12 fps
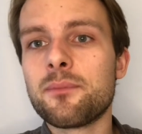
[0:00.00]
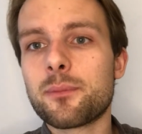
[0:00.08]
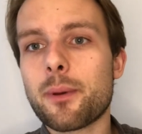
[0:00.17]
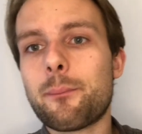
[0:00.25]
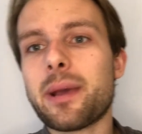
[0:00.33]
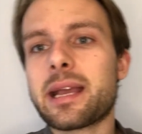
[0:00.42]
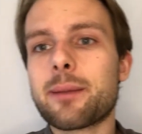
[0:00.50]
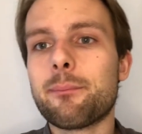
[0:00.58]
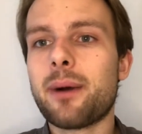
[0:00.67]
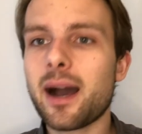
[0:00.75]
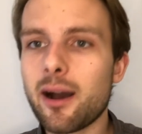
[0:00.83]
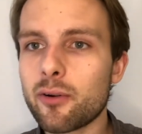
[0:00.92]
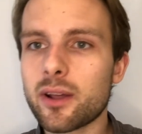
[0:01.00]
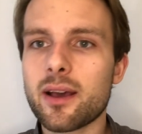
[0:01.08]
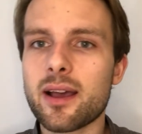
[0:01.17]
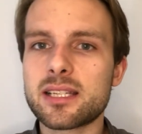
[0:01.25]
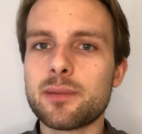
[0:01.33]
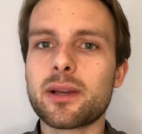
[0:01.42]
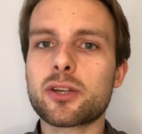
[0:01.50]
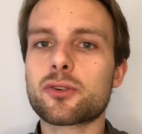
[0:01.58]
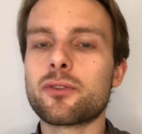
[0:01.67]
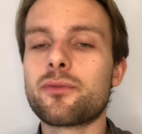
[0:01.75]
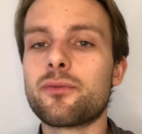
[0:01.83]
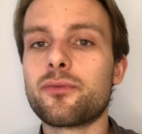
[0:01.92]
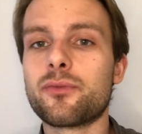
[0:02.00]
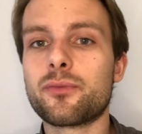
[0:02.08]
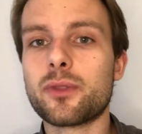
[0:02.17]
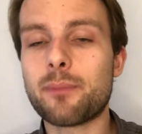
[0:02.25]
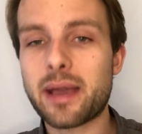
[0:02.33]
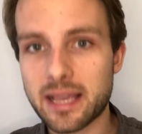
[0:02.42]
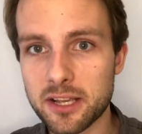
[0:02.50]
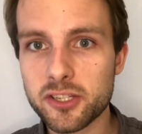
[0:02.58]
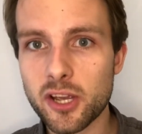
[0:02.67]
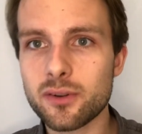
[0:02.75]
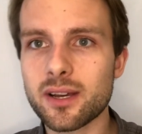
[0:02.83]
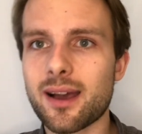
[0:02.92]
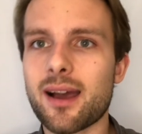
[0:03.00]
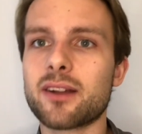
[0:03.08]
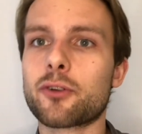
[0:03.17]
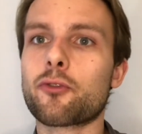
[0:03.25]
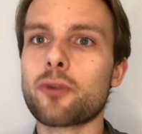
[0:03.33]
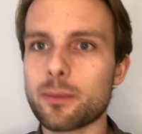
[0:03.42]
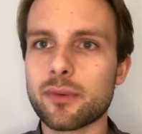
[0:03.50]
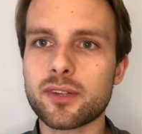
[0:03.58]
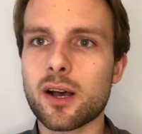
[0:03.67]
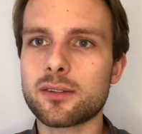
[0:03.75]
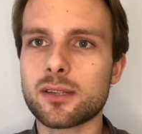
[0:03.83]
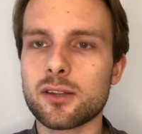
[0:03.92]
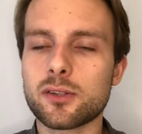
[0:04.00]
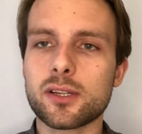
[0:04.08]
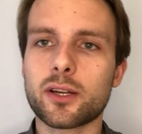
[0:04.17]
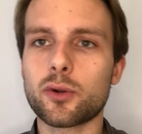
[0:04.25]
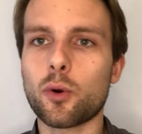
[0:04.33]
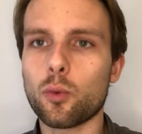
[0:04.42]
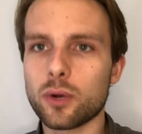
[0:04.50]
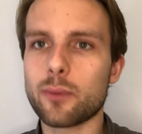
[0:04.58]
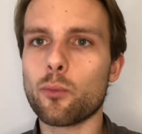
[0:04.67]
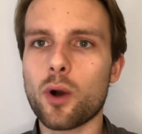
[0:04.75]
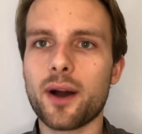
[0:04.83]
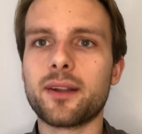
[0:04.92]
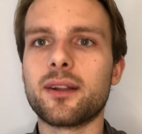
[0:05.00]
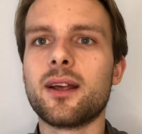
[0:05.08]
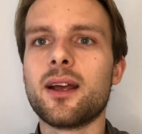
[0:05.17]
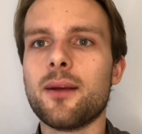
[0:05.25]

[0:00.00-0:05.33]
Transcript: But baking powder is a mixture of the baking soda and a cream of tartar. So it's like an all-in-one